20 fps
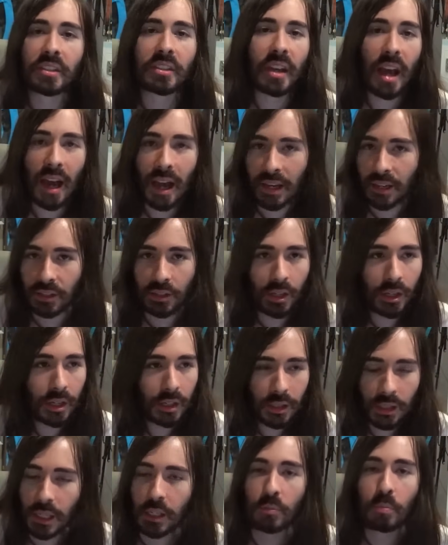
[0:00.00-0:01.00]
guy's,
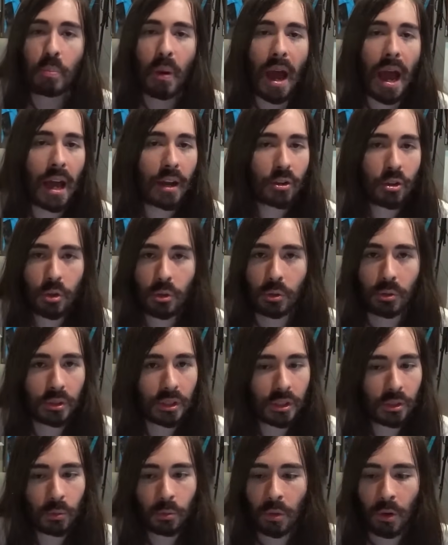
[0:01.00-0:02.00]
he's bad news.
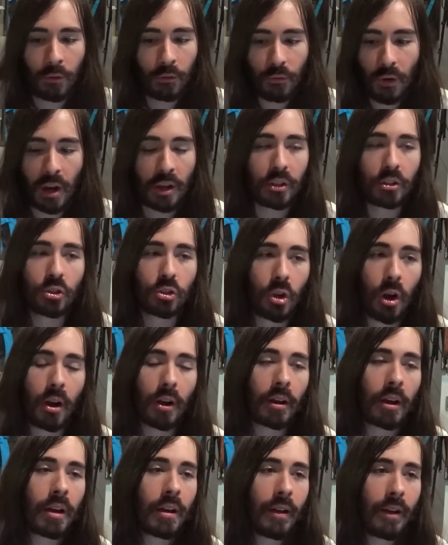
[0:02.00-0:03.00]
He's a real fucking jerk.
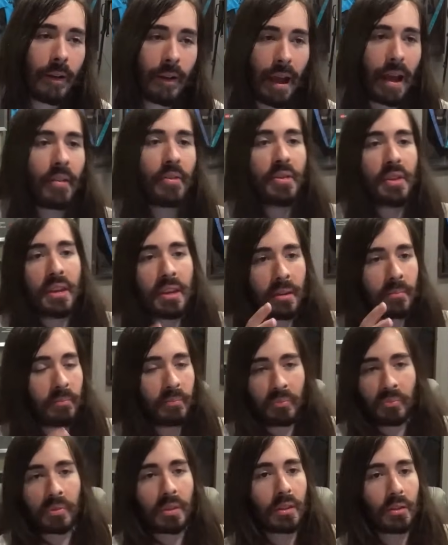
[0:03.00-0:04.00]
And then
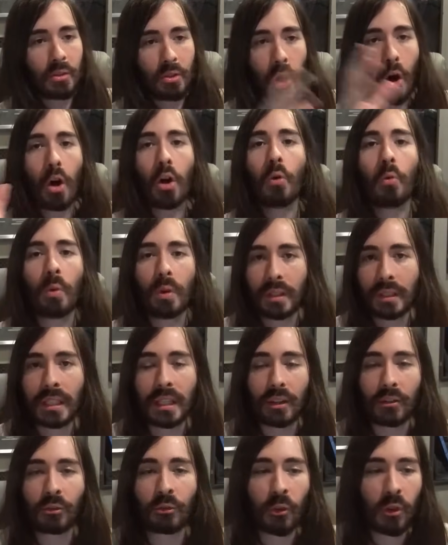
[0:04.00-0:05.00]
Null would
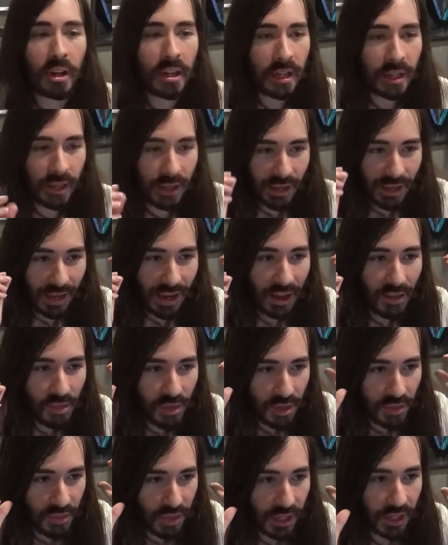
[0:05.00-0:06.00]
get free, and
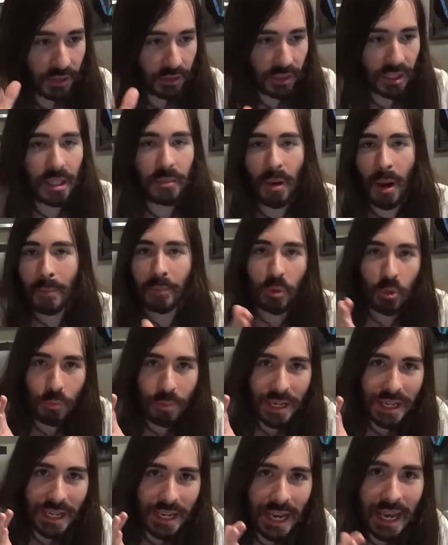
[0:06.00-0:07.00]
then they'd team up to
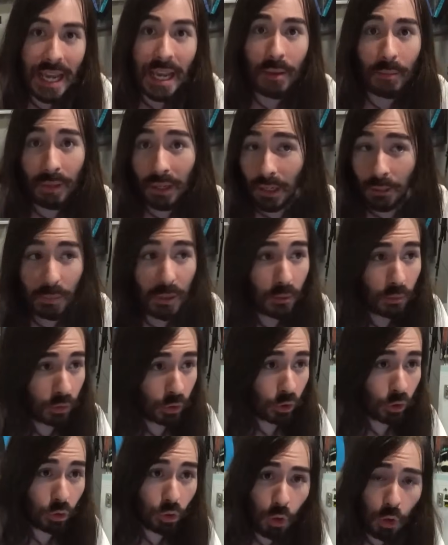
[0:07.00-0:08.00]
beat him. And it'd be
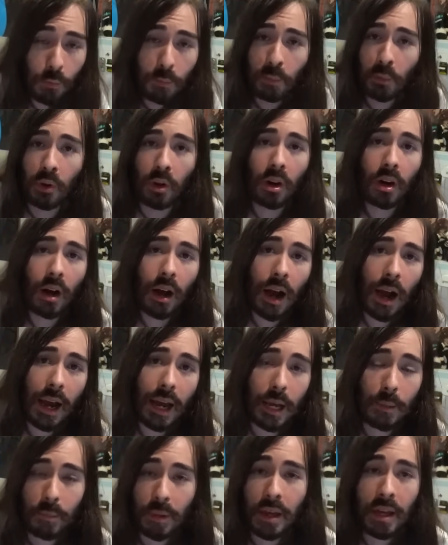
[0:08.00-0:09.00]
super
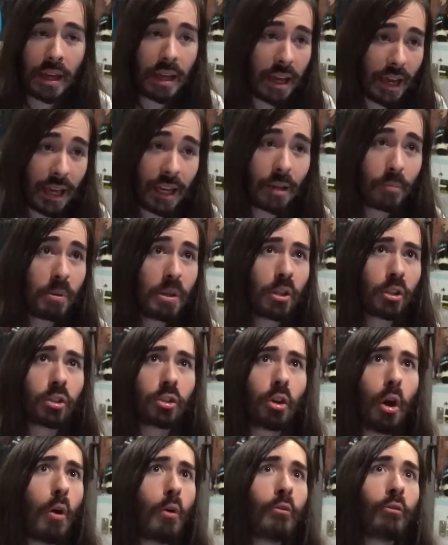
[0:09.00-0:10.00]
hype. And it'd be
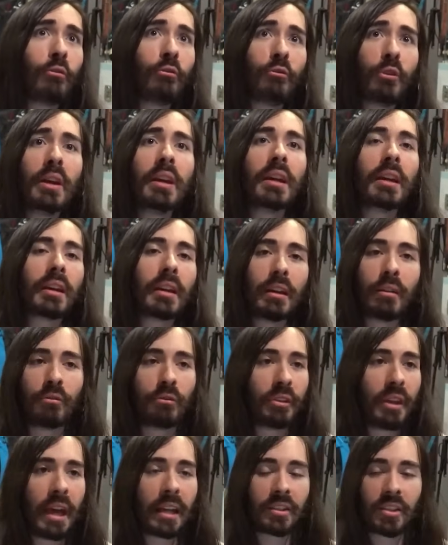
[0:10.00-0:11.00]
so fitting if
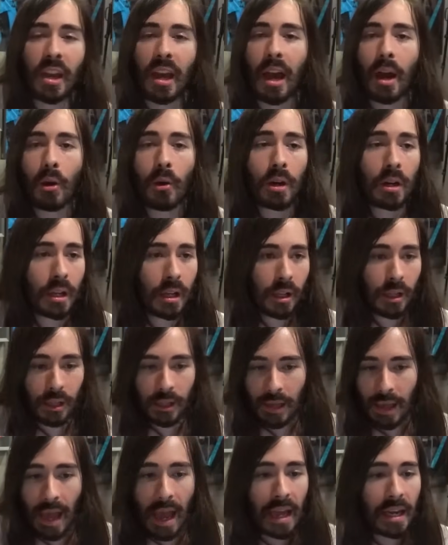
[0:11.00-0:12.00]
that's how
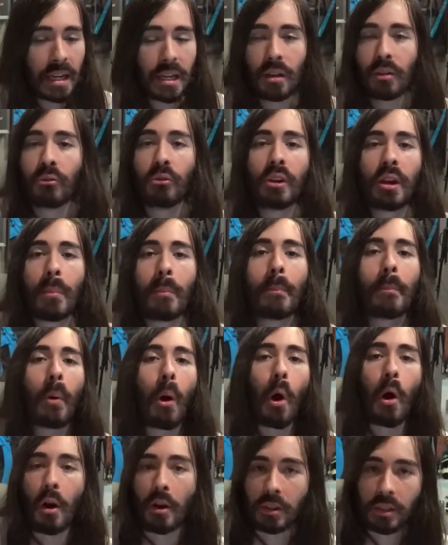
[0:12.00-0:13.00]
Eddie and Venom
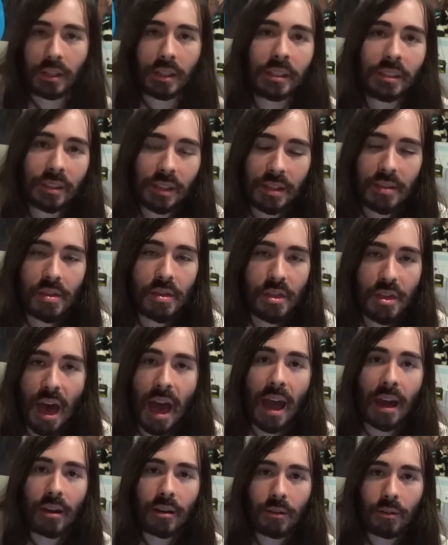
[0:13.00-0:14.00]
part, is in
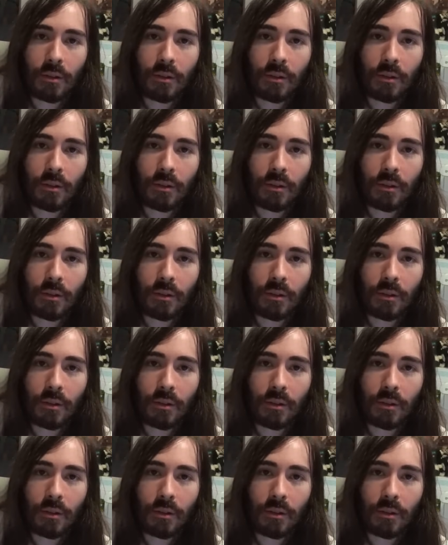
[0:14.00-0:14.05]
that